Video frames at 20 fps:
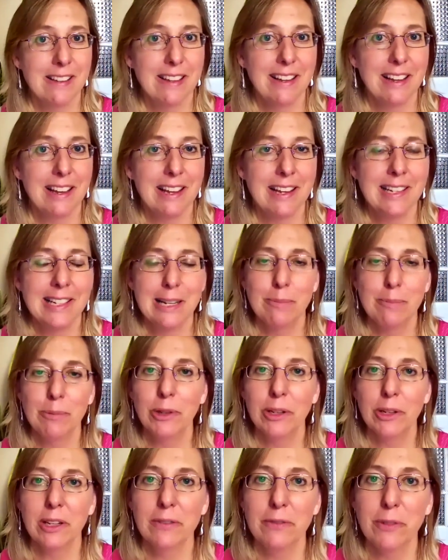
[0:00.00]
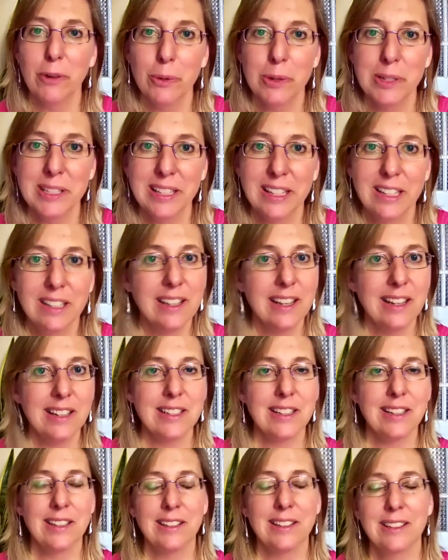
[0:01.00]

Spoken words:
and I'm looking forward to connecting.